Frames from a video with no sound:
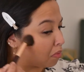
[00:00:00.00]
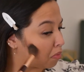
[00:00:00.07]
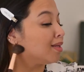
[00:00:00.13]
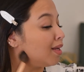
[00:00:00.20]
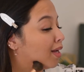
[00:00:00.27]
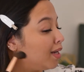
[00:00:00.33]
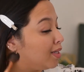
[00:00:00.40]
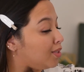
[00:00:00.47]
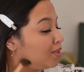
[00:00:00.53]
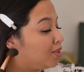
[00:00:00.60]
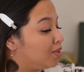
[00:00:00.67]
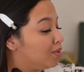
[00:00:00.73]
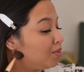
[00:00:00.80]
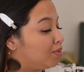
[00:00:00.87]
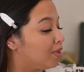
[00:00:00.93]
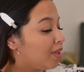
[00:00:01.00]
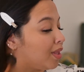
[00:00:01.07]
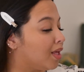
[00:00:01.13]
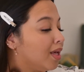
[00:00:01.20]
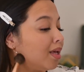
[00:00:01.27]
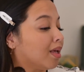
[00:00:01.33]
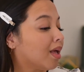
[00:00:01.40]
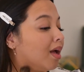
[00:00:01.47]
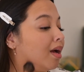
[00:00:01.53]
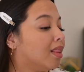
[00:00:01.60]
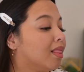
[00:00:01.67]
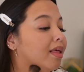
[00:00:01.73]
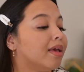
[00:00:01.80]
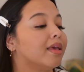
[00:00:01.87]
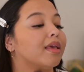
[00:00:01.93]
I do think I
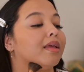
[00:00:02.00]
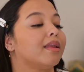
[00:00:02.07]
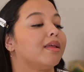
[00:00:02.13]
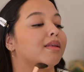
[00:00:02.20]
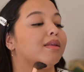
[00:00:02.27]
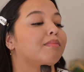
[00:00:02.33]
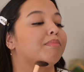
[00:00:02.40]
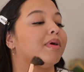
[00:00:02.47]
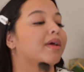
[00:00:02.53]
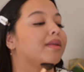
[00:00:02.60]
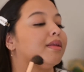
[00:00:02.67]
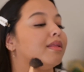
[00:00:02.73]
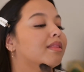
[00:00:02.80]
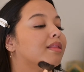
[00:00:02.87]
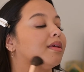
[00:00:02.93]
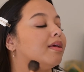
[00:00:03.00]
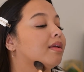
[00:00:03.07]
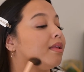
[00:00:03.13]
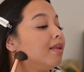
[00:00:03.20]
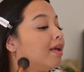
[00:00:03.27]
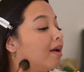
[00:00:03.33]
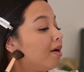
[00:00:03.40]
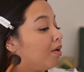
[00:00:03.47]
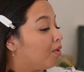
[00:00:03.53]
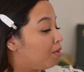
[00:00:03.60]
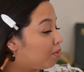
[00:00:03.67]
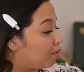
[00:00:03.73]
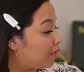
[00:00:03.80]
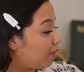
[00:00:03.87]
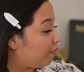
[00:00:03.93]
like it independently. Now,
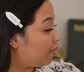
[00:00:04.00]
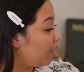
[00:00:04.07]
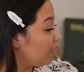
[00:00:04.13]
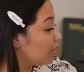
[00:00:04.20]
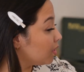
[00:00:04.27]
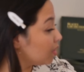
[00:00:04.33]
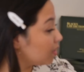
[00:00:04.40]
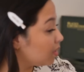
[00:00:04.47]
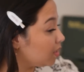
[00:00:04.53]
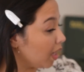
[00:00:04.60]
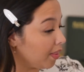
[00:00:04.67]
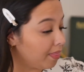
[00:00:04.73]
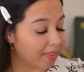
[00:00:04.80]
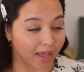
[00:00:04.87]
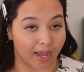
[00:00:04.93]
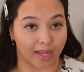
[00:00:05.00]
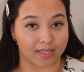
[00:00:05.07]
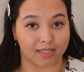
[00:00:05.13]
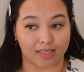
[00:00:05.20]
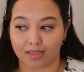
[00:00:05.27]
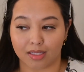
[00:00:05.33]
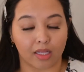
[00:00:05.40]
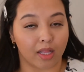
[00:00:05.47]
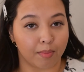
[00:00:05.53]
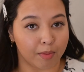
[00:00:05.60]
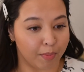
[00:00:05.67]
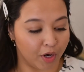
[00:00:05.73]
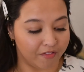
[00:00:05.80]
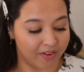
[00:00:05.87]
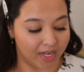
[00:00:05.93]
if they had just done that, then that'd be
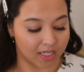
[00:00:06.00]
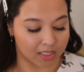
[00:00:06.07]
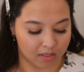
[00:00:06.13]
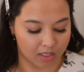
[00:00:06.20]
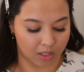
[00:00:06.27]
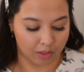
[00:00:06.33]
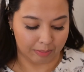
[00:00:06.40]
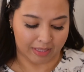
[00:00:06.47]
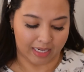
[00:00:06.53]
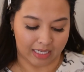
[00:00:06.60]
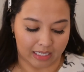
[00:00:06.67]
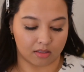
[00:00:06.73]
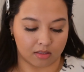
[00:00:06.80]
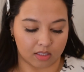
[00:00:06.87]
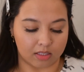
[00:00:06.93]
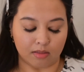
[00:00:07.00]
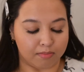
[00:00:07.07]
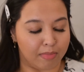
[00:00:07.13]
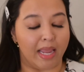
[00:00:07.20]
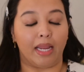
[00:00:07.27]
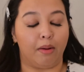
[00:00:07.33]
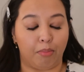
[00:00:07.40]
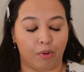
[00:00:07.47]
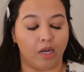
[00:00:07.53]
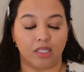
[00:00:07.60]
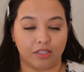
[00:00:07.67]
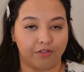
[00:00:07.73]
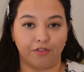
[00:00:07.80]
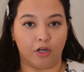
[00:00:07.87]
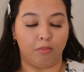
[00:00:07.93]
perfect. You know what I mean? Just make a bronzer
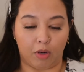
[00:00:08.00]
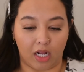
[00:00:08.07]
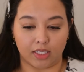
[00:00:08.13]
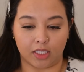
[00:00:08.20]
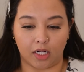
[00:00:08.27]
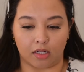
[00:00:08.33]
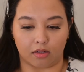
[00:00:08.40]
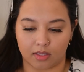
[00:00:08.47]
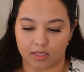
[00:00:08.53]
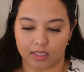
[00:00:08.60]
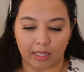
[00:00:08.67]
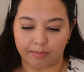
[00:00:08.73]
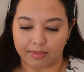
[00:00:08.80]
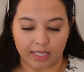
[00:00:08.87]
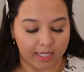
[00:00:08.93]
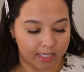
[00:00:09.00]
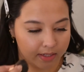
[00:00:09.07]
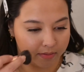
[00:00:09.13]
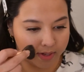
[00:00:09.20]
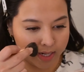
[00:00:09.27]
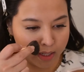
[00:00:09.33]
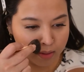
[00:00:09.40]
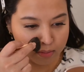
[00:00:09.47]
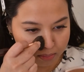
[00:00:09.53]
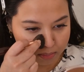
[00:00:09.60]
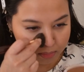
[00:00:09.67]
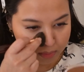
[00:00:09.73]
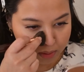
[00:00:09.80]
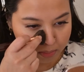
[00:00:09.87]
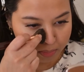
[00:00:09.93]
for a bronzer. Stop dinking around. I'm
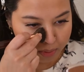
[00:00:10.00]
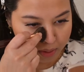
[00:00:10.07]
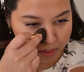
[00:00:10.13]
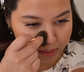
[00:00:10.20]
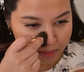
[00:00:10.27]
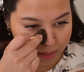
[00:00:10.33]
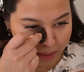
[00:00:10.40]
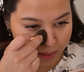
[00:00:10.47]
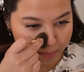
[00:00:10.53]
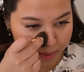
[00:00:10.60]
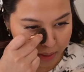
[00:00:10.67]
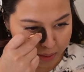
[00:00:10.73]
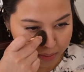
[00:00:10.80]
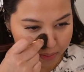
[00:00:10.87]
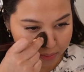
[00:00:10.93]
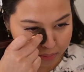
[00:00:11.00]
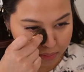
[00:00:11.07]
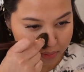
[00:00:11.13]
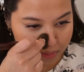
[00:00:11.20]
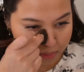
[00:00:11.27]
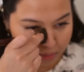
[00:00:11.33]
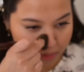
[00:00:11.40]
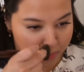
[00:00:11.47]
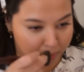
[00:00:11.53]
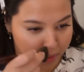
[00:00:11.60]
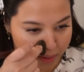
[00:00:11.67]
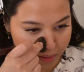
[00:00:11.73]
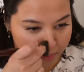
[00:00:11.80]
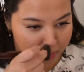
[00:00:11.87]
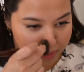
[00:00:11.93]
gonna put on the side of my nose a little bit. I
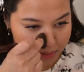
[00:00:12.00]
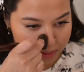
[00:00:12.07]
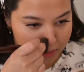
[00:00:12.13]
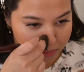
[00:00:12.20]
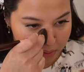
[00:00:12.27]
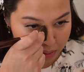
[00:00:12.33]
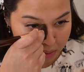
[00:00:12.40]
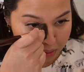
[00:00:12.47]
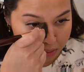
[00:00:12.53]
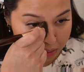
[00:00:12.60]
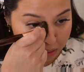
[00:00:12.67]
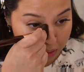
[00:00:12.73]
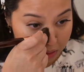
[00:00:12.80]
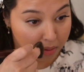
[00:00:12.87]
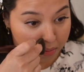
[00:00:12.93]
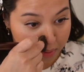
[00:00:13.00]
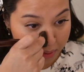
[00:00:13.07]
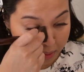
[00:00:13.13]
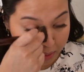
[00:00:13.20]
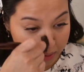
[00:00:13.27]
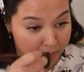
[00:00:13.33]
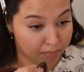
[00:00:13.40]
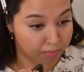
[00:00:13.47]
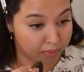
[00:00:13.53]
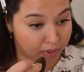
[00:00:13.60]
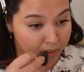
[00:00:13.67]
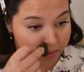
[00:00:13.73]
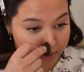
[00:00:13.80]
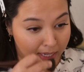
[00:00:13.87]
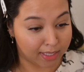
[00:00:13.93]
wanna see what it looks like when I
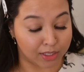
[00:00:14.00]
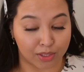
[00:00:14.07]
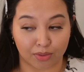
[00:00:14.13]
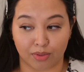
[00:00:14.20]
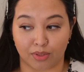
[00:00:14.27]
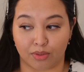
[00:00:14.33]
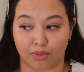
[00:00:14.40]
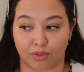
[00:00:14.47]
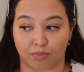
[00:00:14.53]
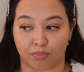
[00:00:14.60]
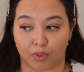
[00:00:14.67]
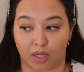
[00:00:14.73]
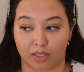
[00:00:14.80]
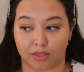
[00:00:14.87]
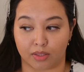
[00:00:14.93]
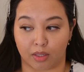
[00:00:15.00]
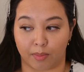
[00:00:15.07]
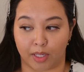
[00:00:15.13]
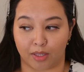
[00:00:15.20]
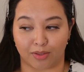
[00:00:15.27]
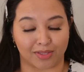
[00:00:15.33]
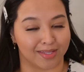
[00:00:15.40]
bronze. I do use bronzer on my nose.